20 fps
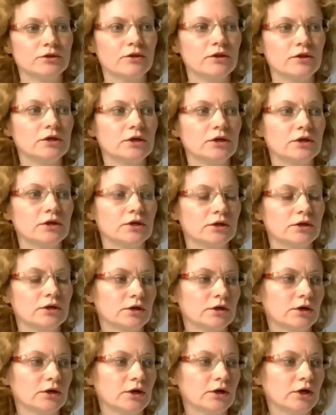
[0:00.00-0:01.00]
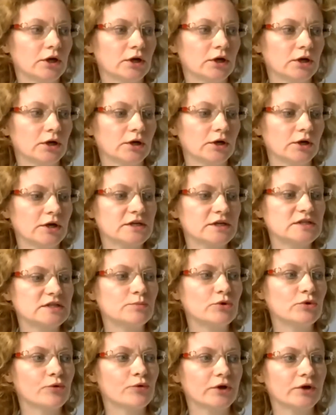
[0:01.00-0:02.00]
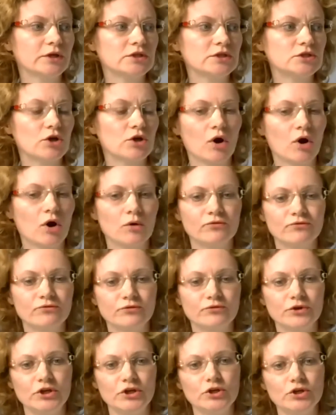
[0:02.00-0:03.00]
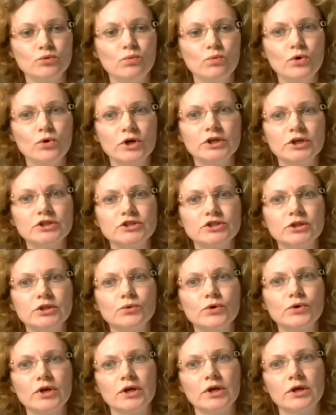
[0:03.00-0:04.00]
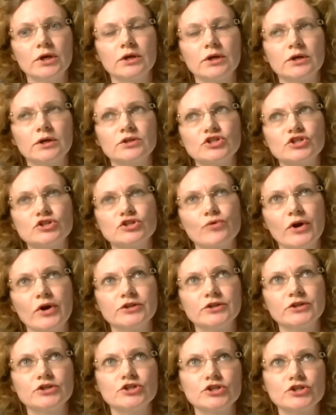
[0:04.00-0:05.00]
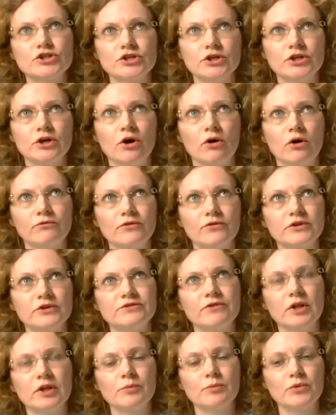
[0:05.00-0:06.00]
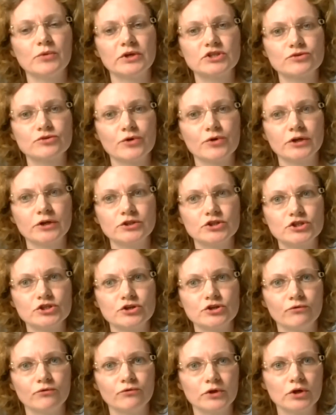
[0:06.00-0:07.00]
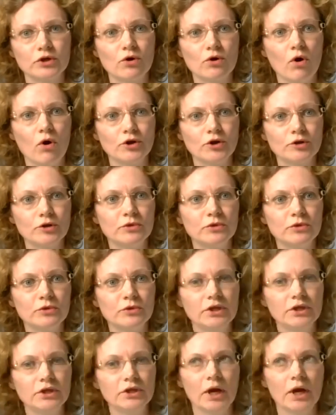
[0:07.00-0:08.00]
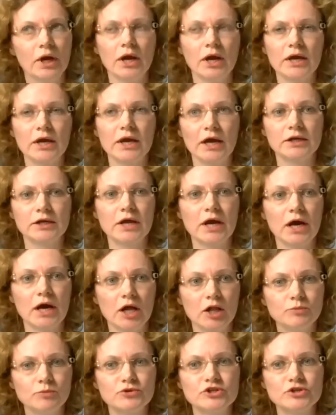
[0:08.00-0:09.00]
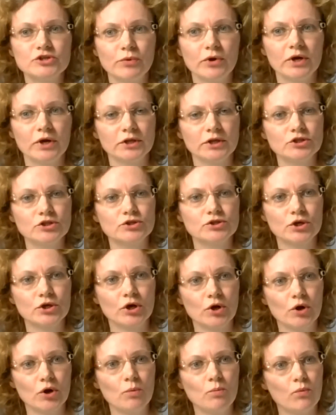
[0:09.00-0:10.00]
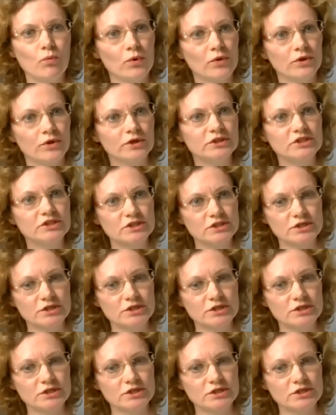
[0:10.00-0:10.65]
the experience of inward-looking strategy of the developing strategy of the economy can help Japan to cope with it